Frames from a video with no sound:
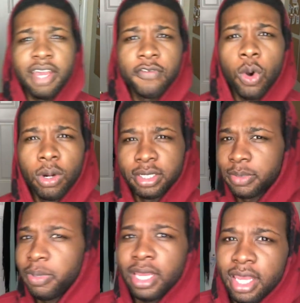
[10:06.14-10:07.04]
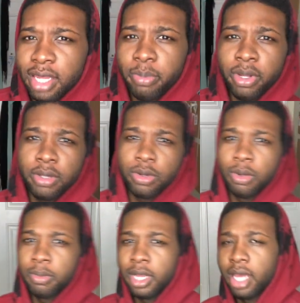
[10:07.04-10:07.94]
of course. Big Hit, brother
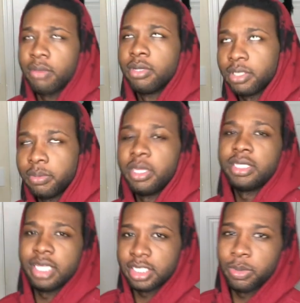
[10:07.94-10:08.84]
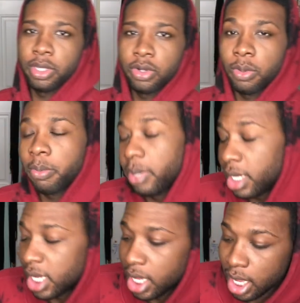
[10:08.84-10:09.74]
group. Not, well, BTS's brother group.
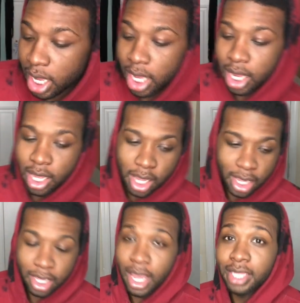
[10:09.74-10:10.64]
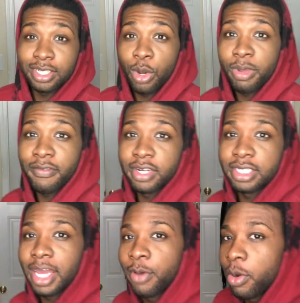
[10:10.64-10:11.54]
But, guys, I hope you have a good
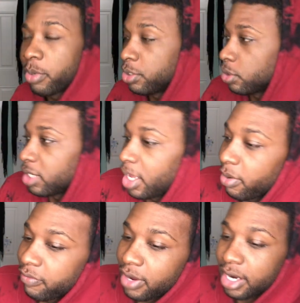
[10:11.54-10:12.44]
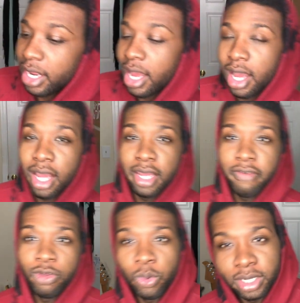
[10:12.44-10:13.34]
time. I hope you enjoy K-Pop Friday.
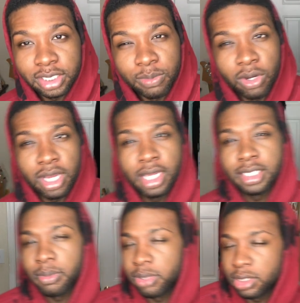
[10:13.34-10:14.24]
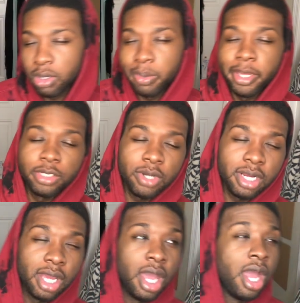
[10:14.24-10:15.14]
If you want to see more content, please go to
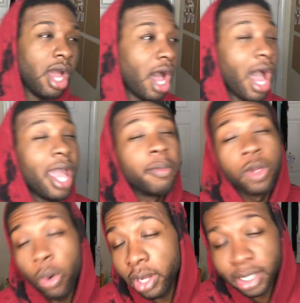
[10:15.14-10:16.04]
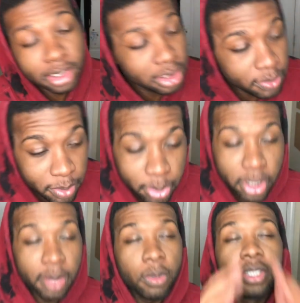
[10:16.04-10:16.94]
Patreon. I'm going to be
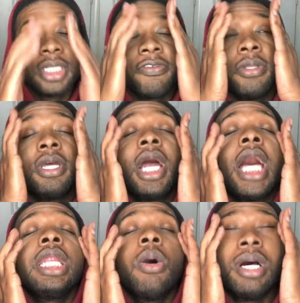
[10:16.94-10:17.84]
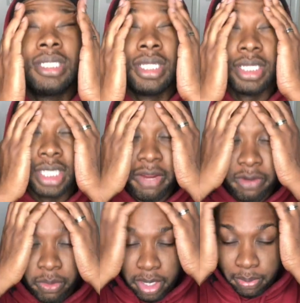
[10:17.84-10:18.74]
putting more stuff on there. I know I say this
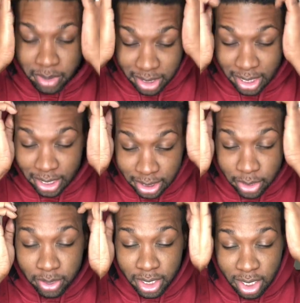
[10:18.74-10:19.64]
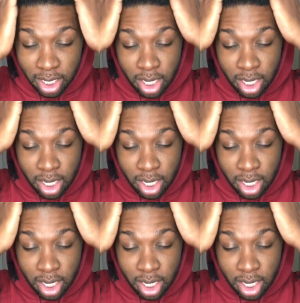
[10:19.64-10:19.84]
every week, but, like, literally,